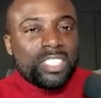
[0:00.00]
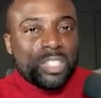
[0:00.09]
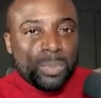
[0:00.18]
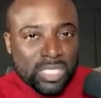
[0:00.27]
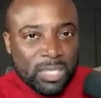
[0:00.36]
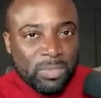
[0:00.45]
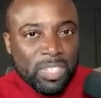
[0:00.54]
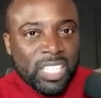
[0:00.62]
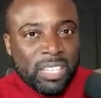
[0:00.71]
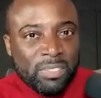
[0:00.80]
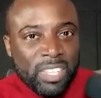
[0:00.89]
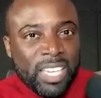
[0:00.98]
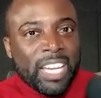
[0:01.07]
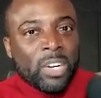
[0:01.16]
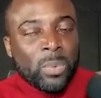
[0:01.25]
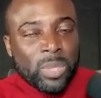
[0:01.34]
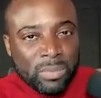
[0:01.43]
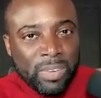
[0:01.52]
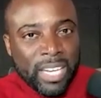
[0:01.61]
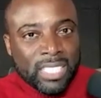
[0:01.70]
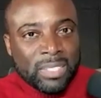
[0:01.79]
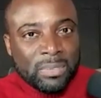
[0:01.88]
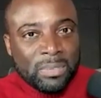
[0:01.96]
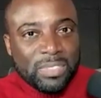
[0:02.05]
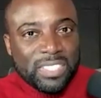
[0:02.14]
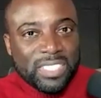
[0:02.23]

specifically if the anchor was effective,